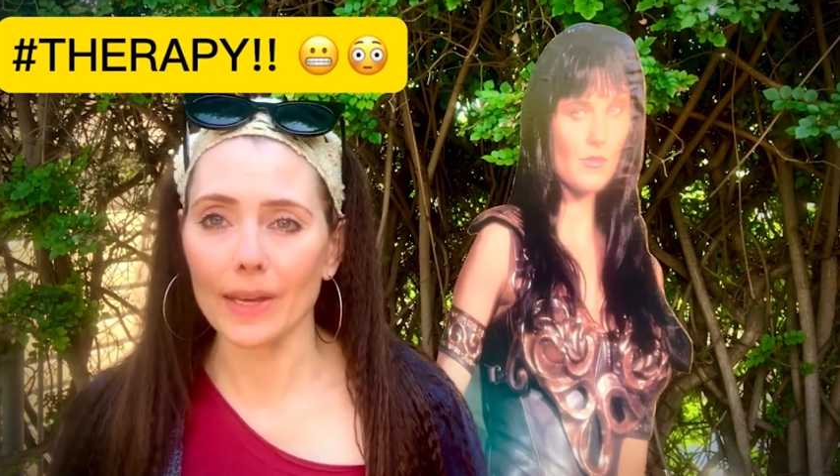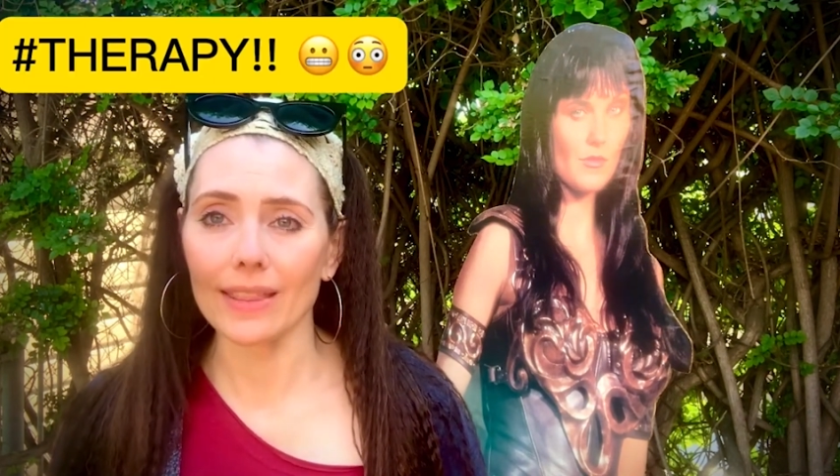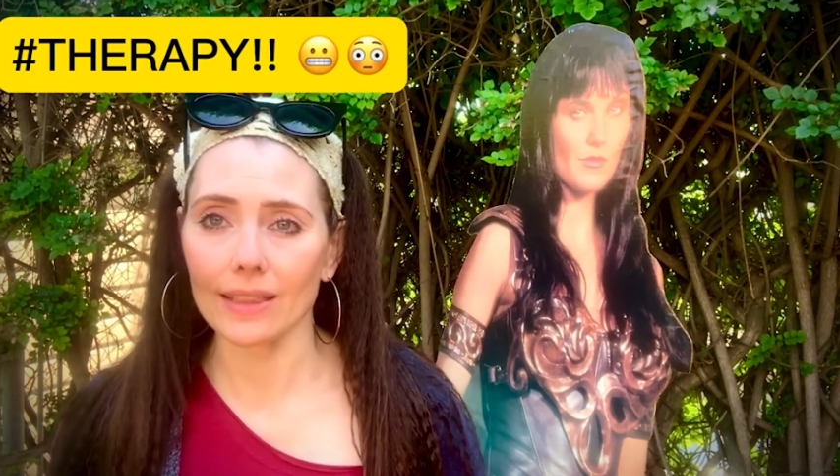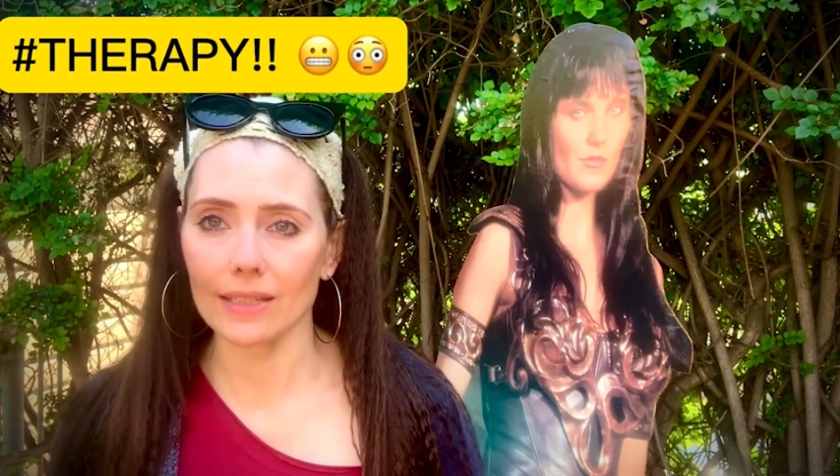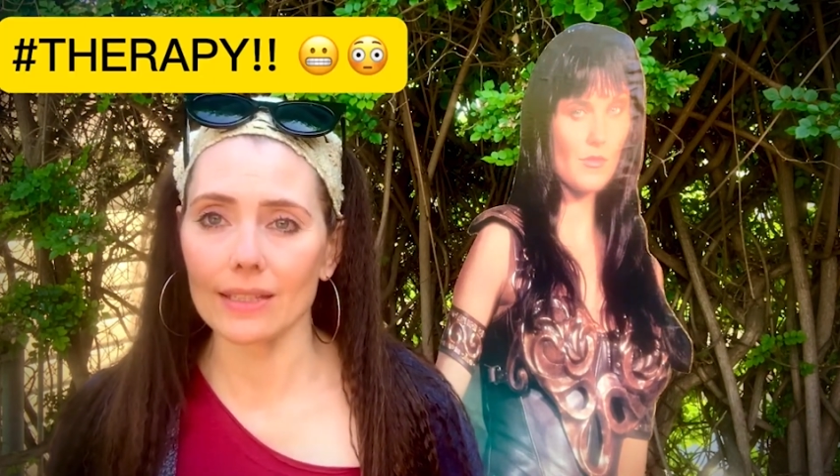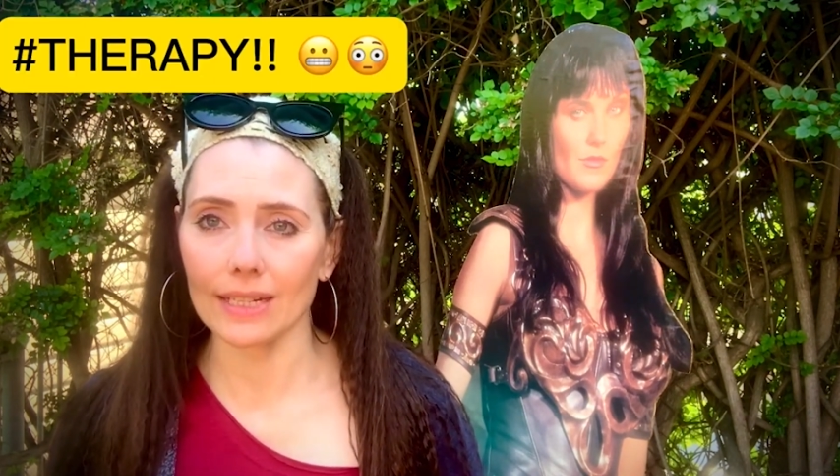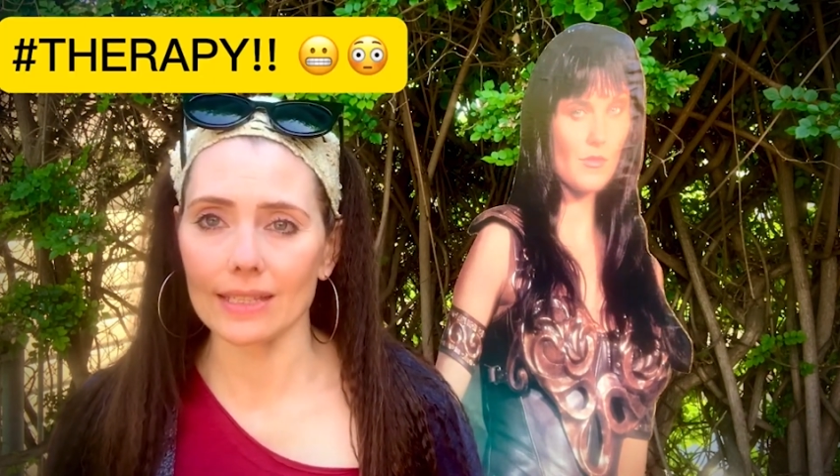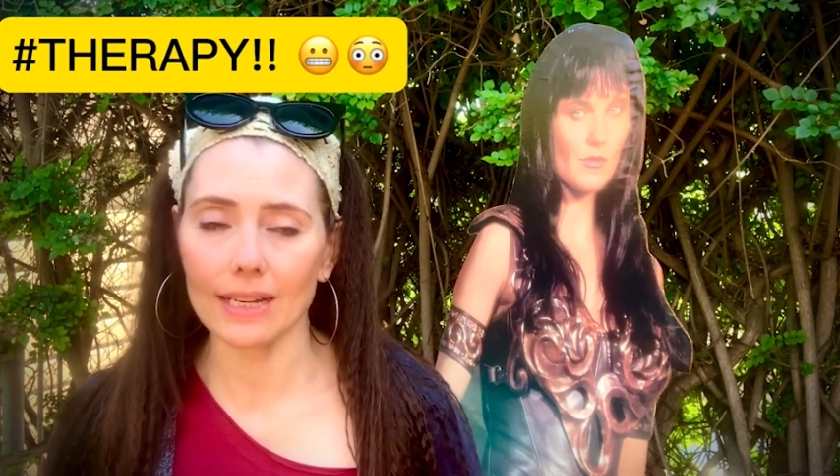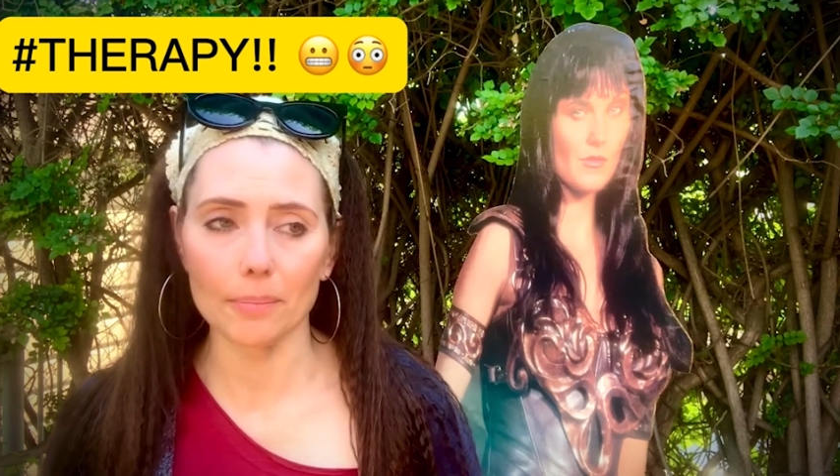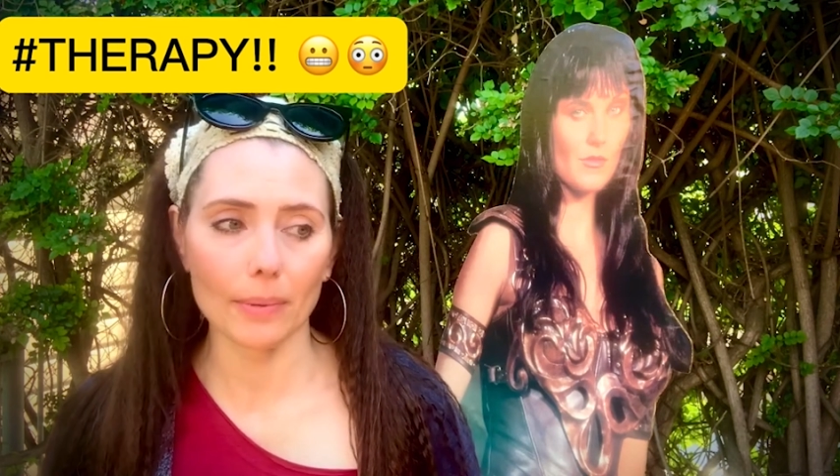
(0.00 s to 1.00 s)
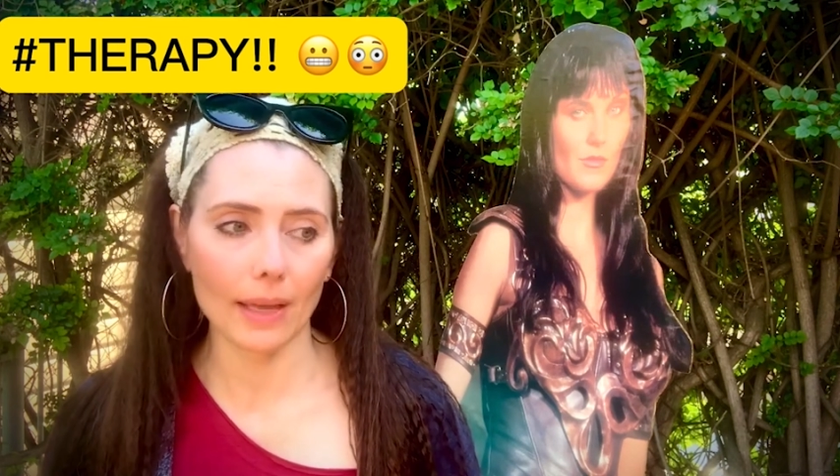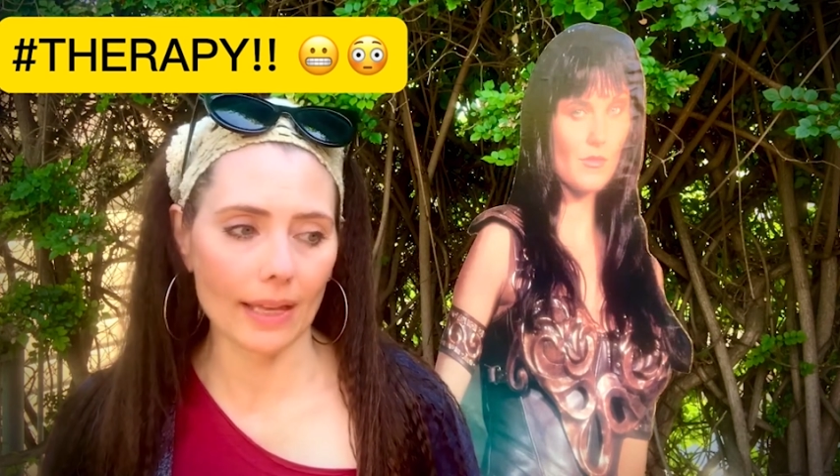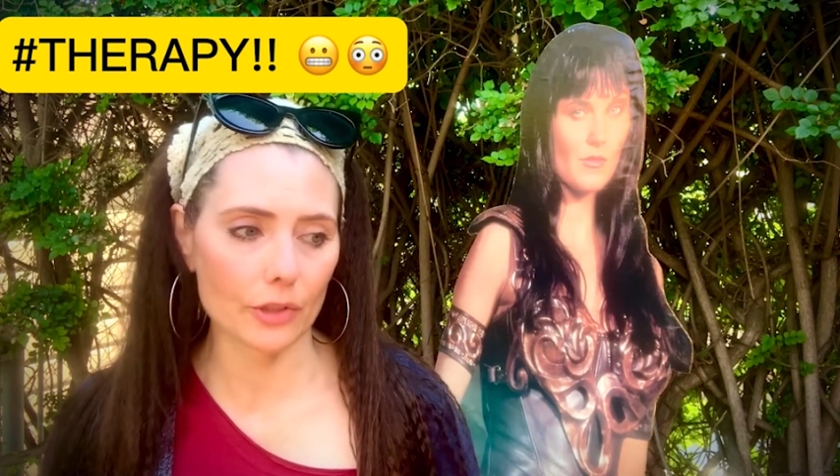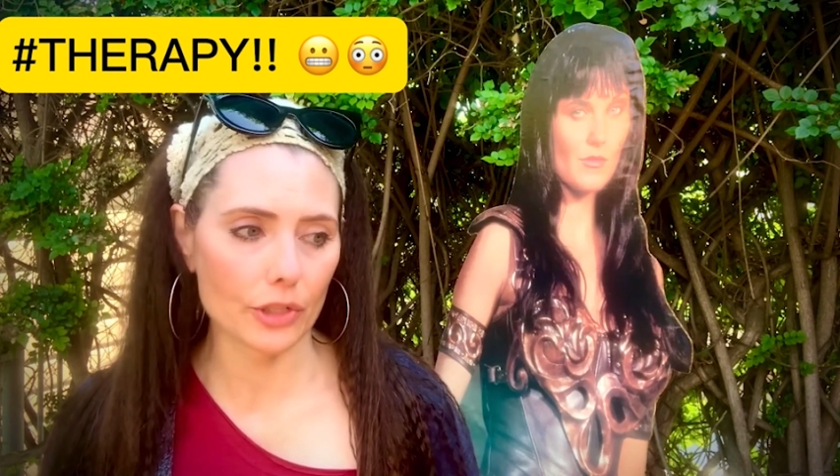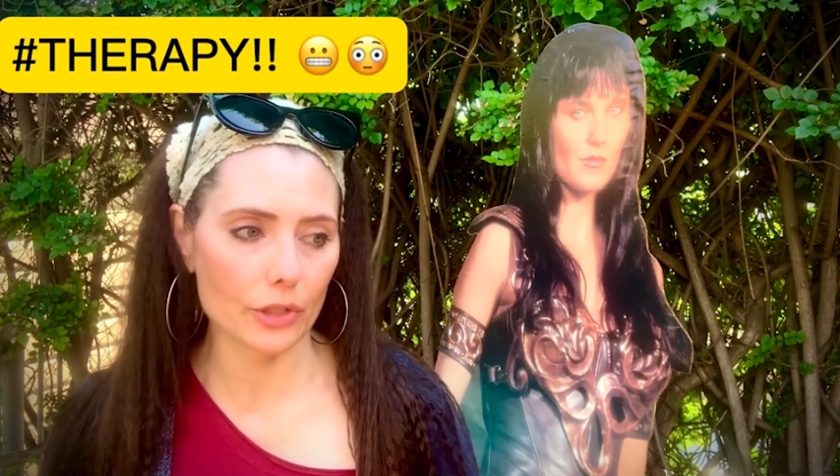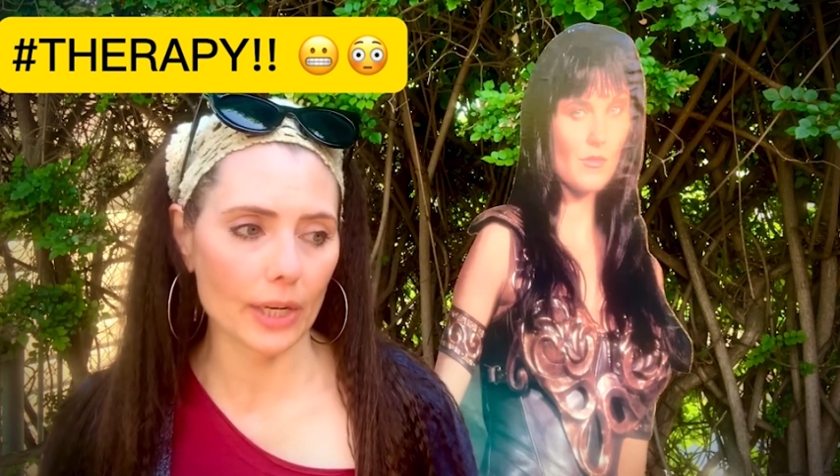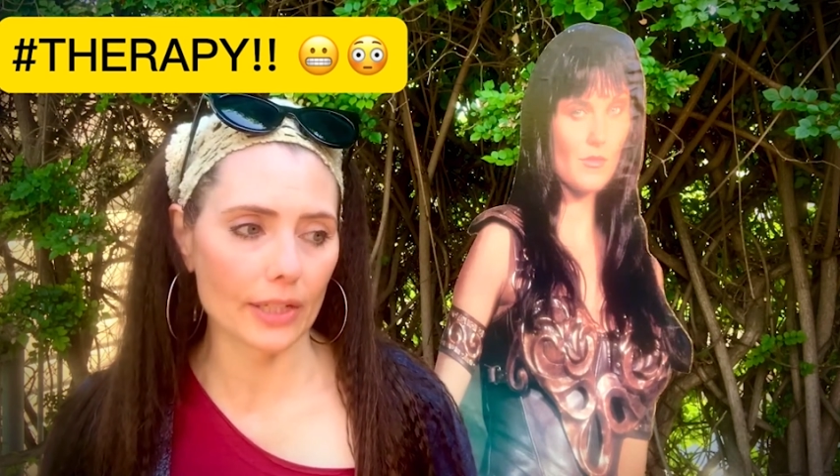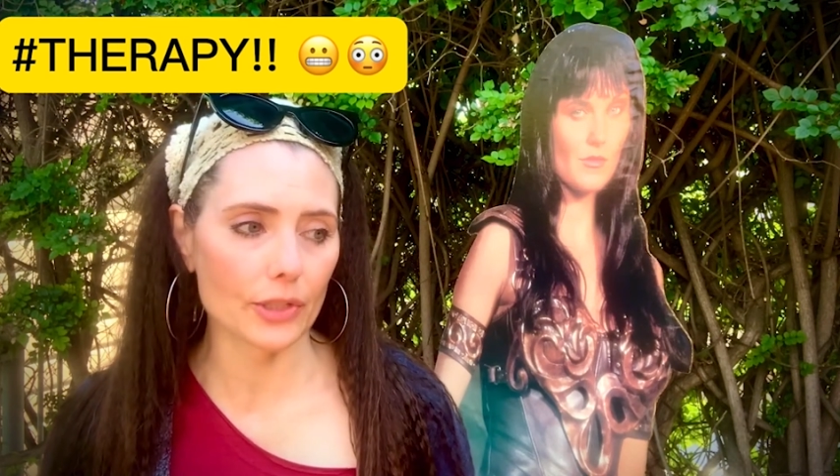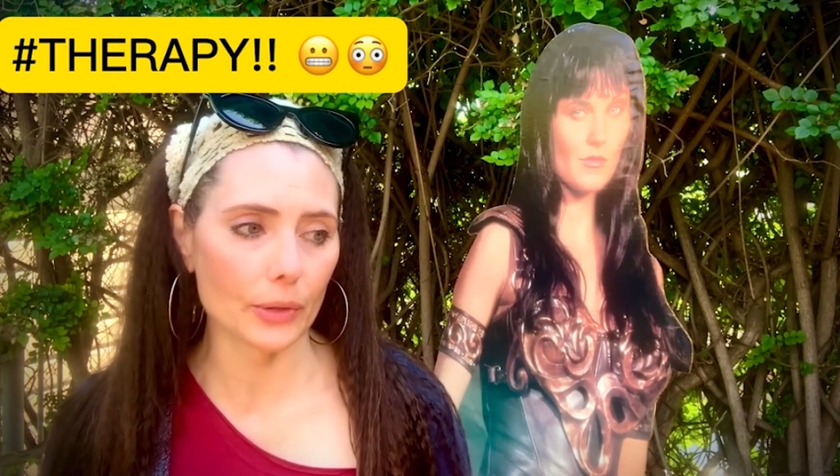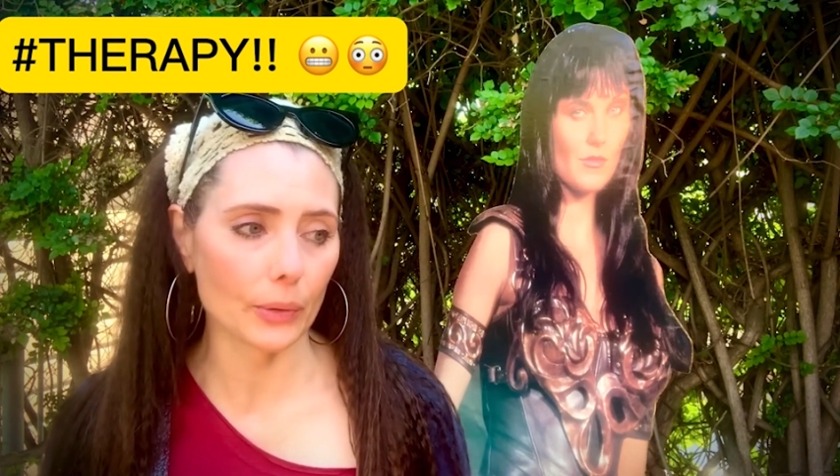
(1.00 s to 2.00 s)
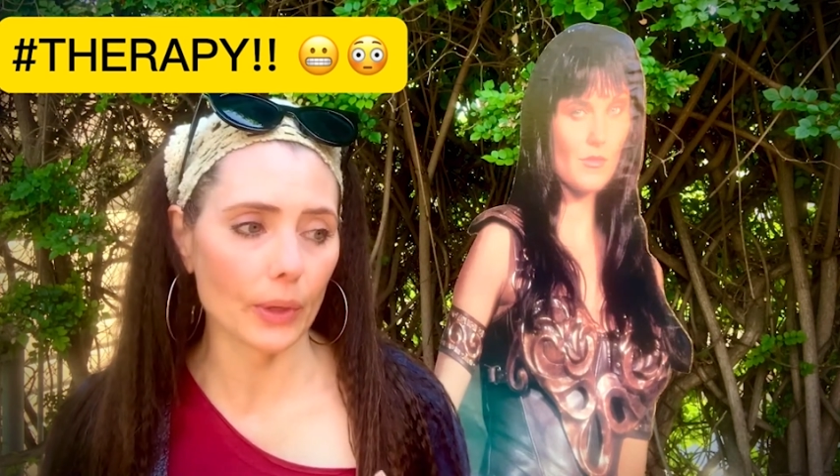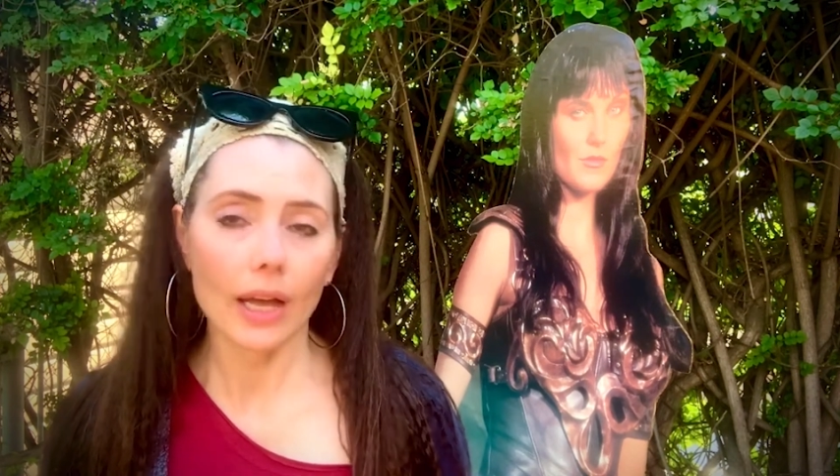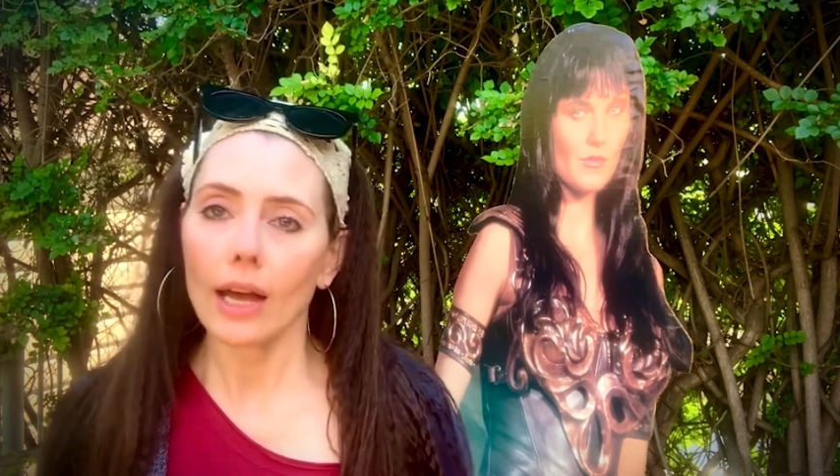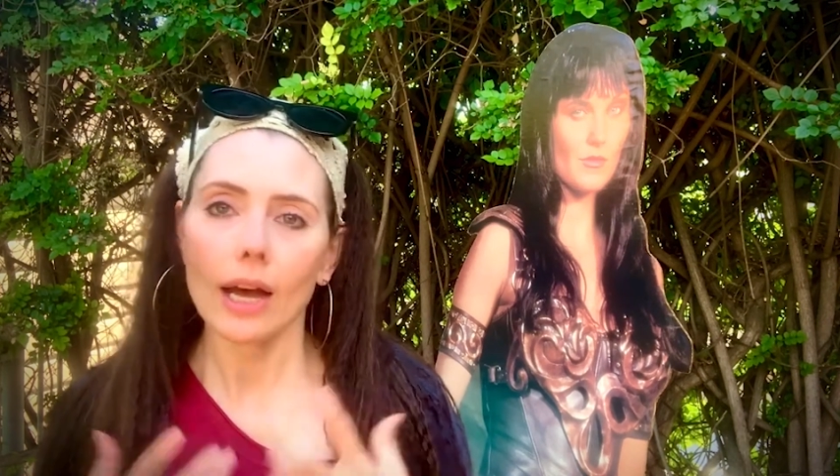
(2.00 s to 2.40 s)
I think that's the next step, and just try to